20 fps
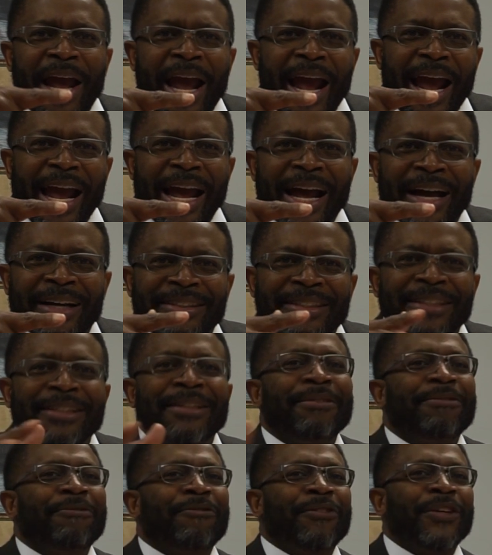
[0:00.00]
hair,
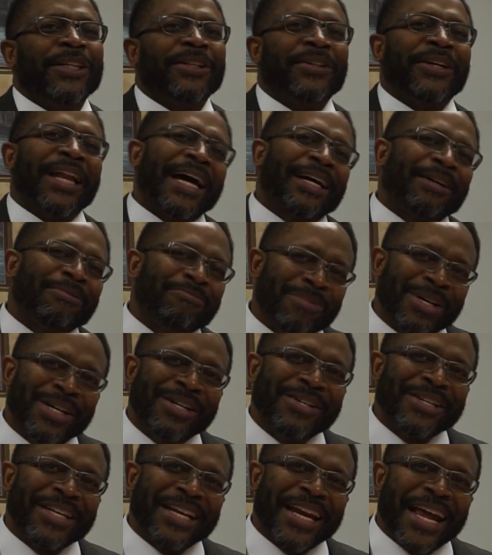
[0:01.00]
feel like a
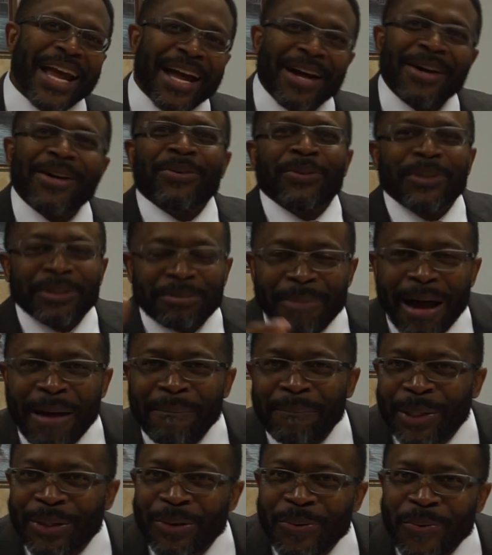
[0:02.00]
millionaire was my
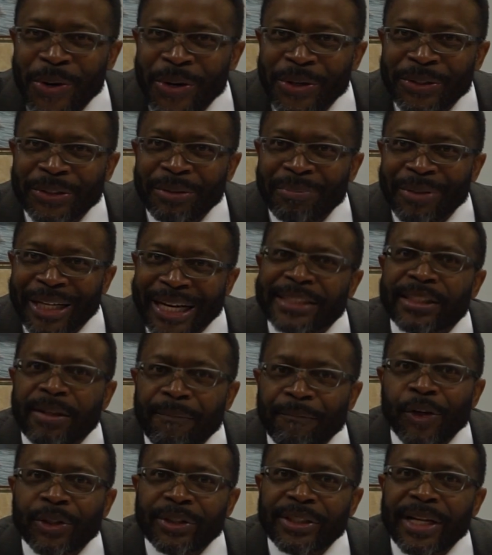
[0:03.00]
mother words to me. That's the
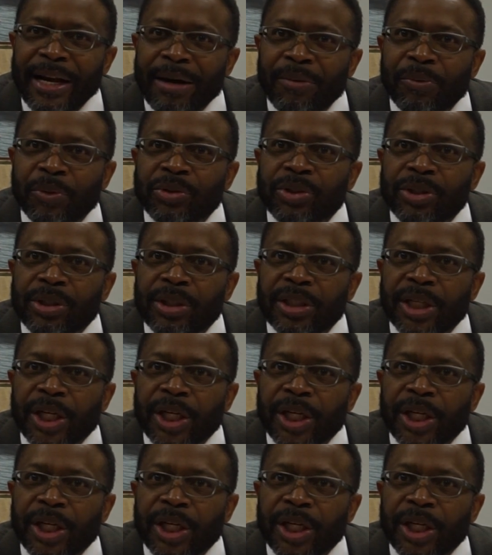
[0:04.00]
first thing I want you to